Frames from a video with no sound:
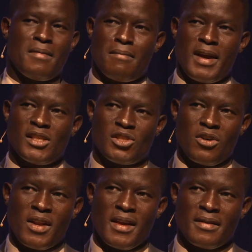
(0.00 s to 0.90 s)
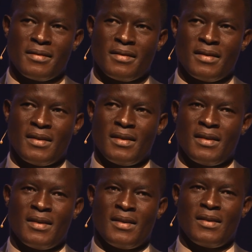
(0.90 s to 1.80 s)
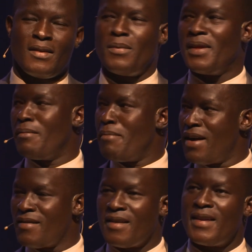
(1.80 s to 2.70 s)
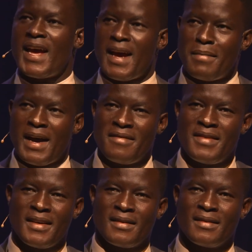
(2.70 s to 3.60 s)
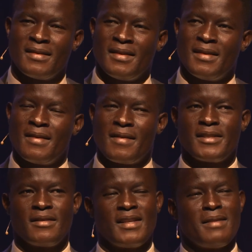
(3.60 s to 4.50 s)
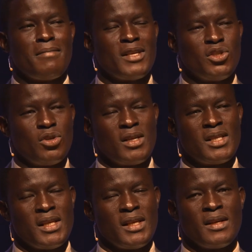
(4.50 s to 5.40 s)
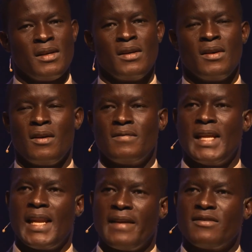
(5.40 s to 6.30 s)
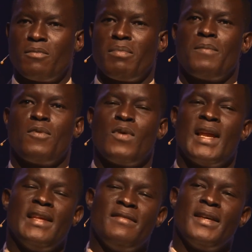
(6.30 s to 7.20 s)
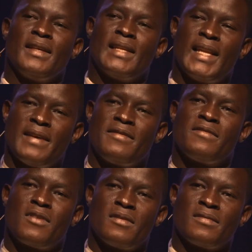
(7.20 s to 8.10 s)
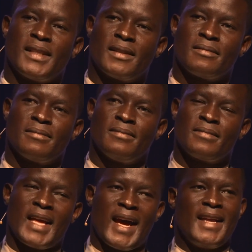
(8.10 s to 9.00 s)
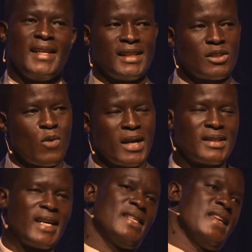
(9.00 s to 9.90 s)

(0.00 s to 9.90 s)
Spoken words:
My story, with the background I am having, resonates the majority of the lives of people who are living the life of conflict. And it is worst at